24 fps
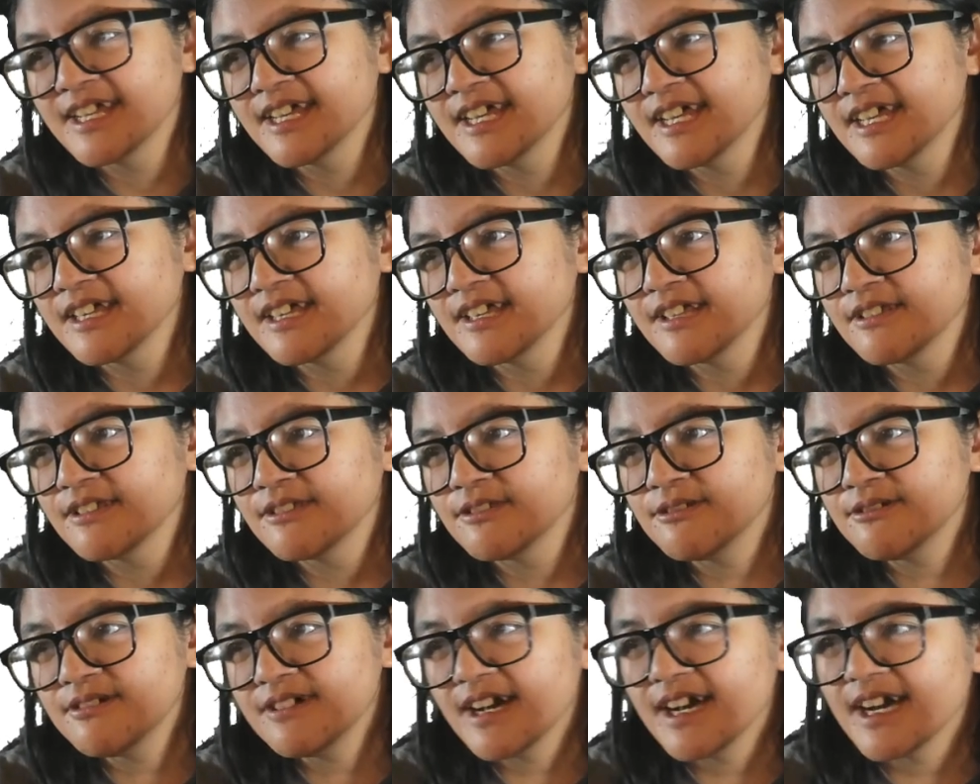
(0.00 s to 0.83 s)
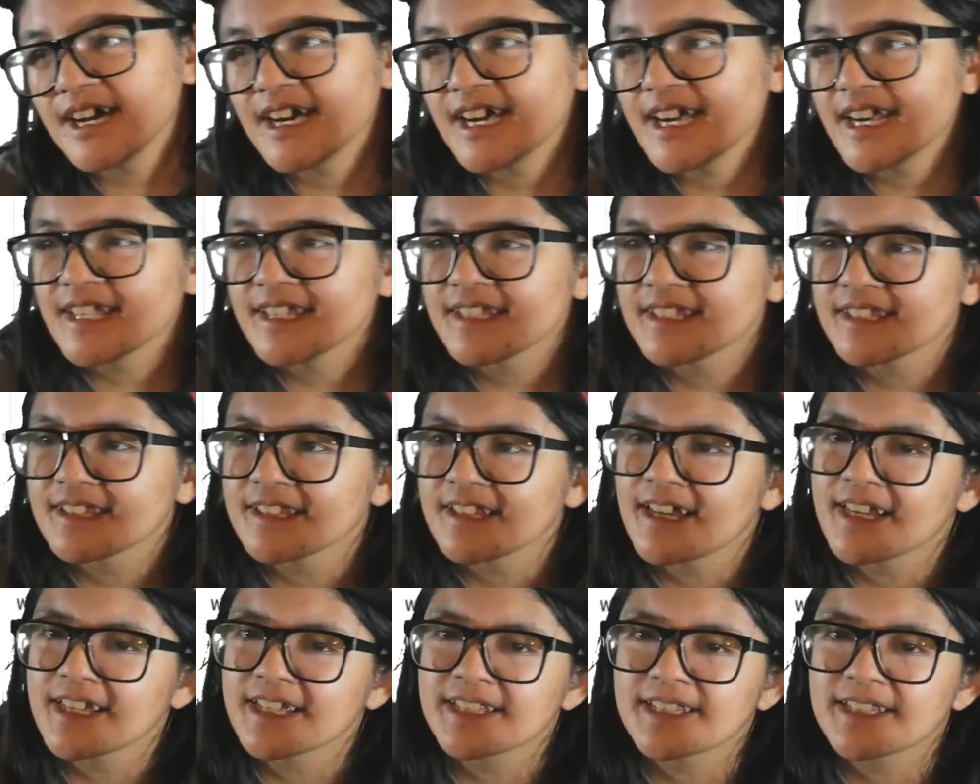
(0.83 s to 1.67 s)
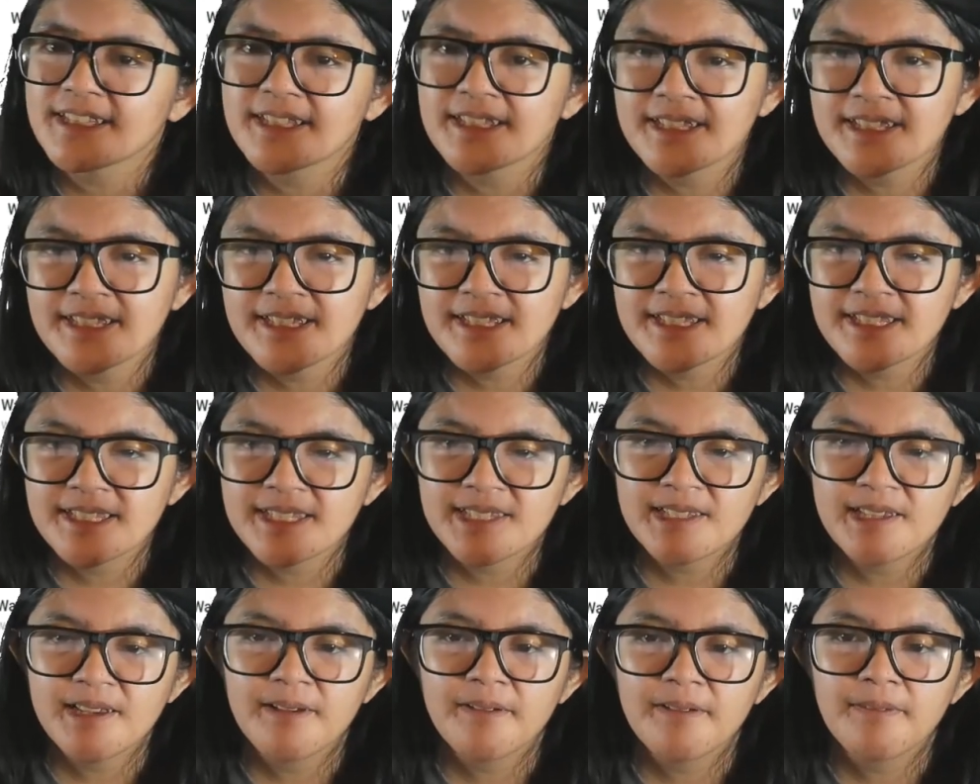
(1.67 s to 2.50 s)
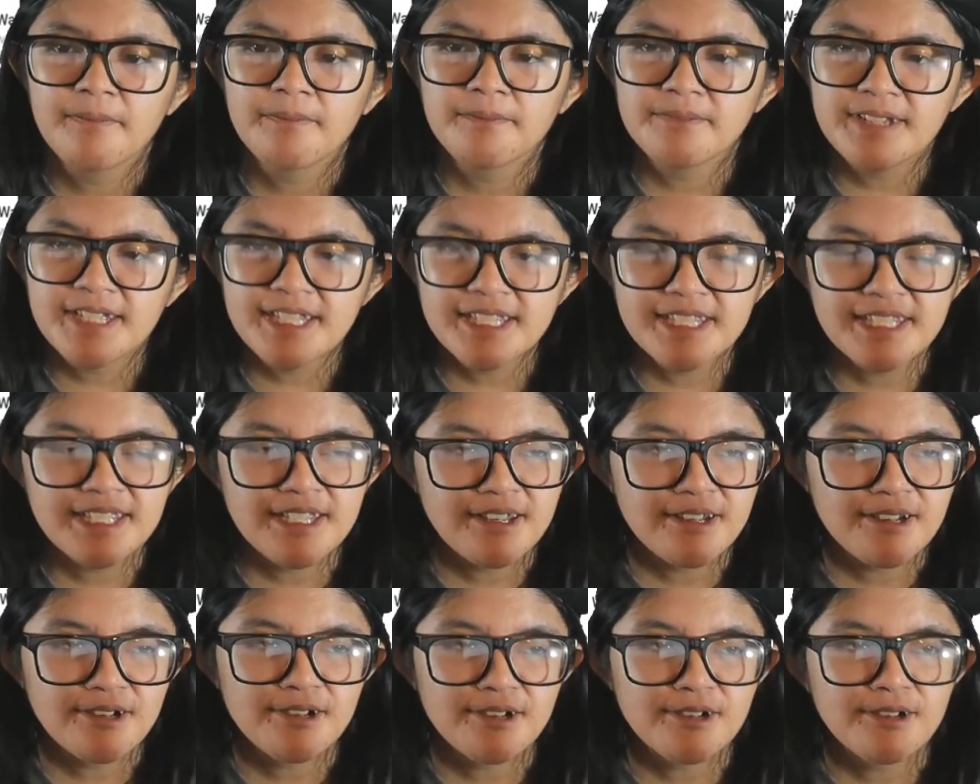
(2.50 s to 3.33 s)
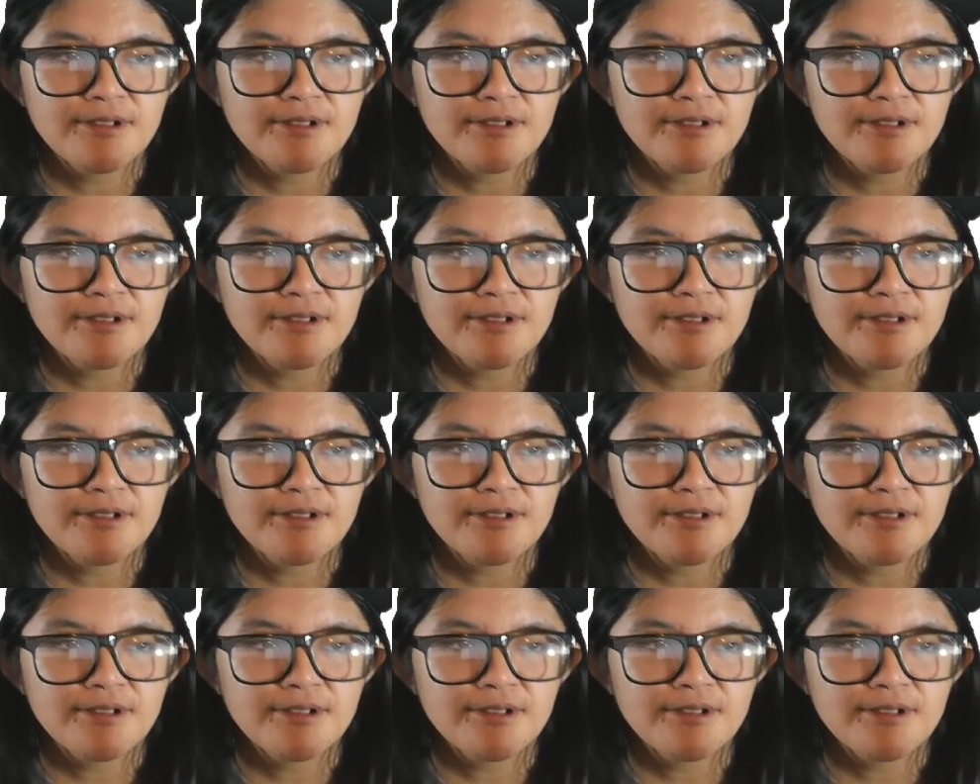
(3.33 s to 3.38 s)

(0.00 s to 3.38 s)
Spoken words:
you guys like this video.